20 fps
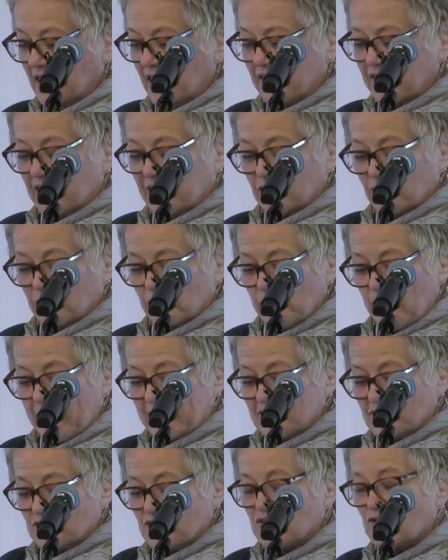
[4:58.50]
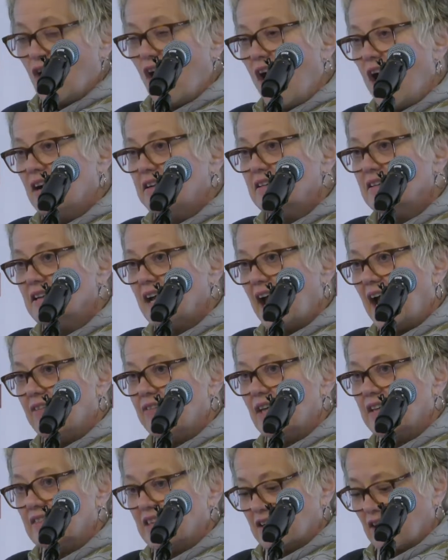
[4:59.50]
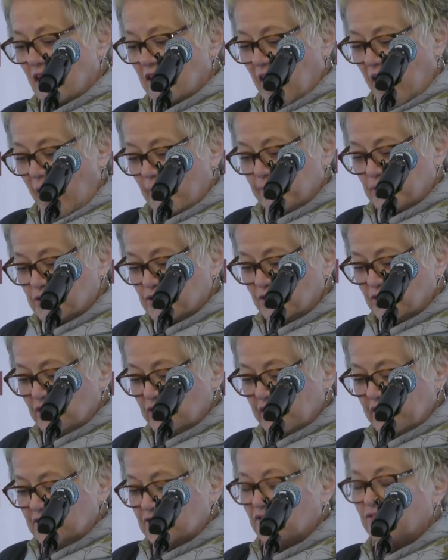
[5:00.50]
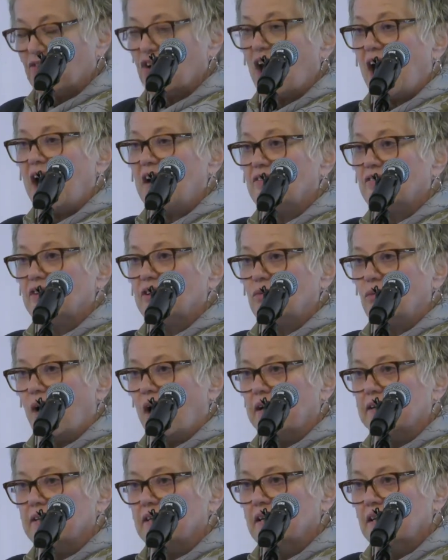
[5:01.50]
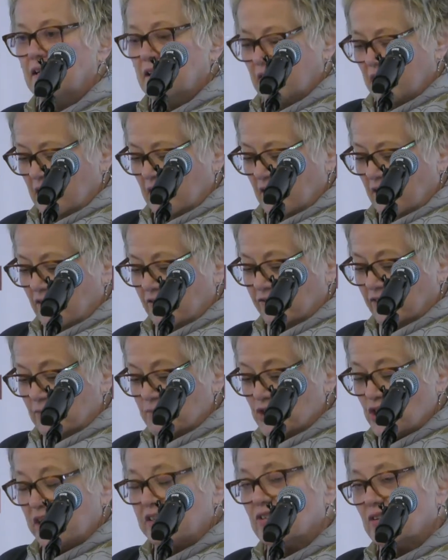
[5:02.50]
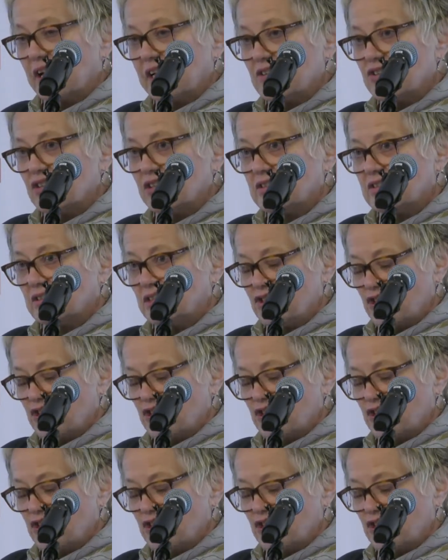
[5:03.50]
that it remains strong, and that there are opportunities for everyone from generation to